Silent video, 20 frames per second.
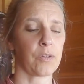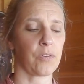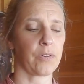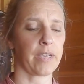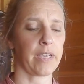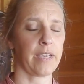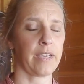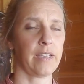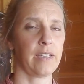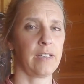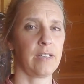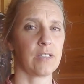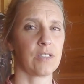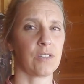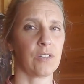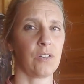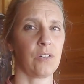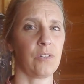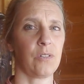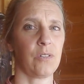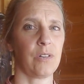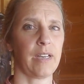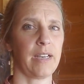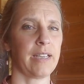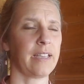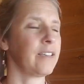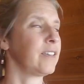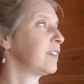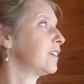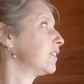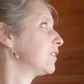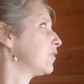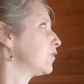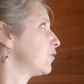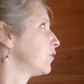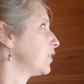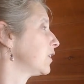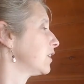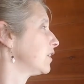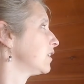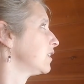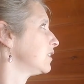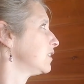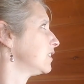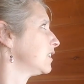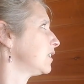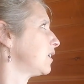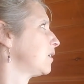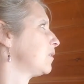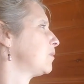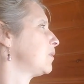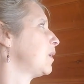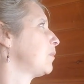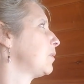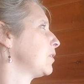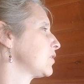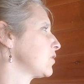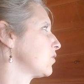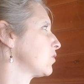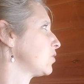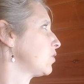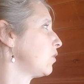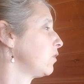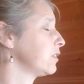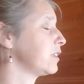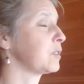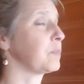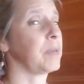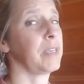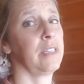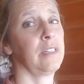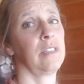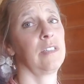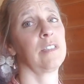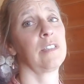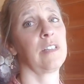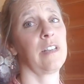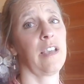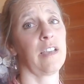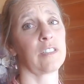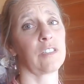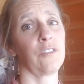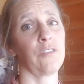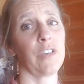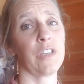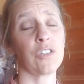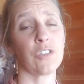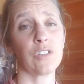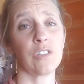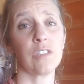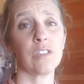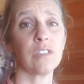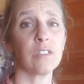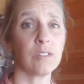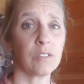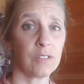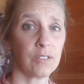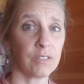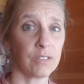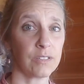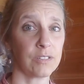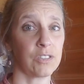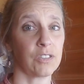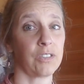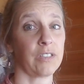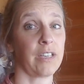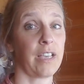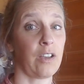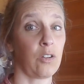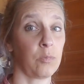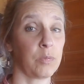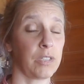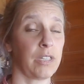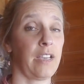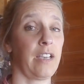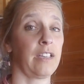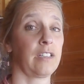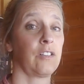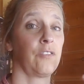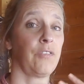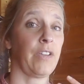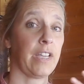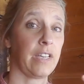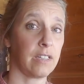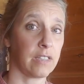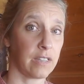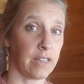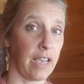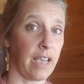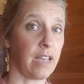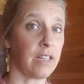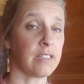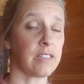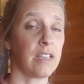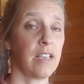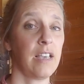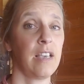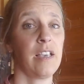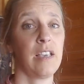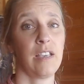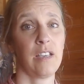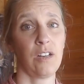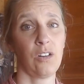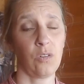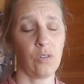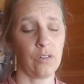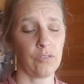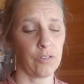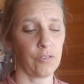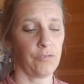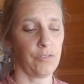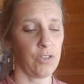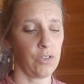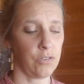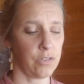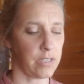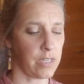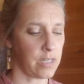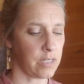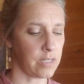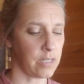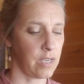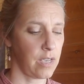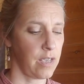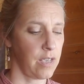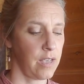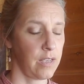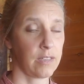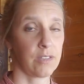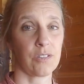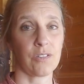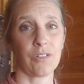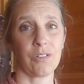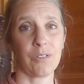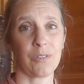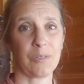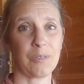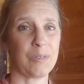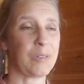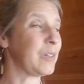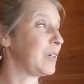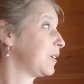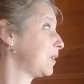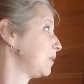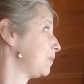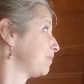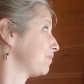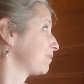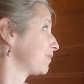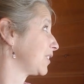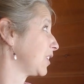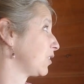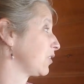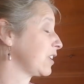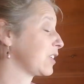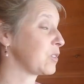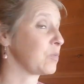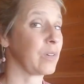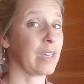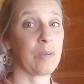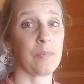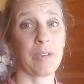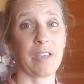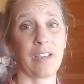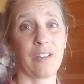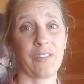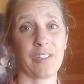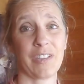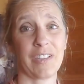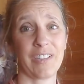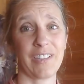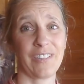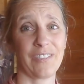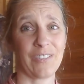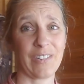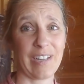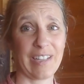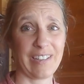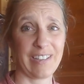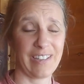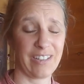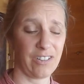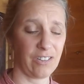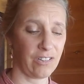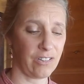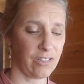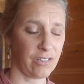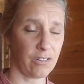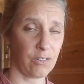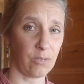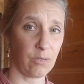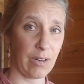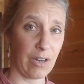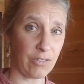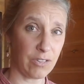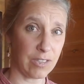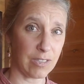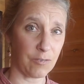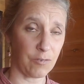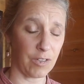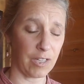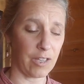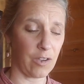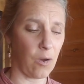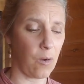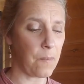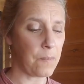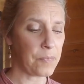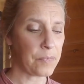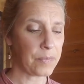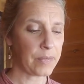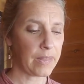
Okay, so I feel, I'm also told this painting is an activation to help to activate that in whoever views it. So, um, you know, that's why I'm having it right here throughout this video.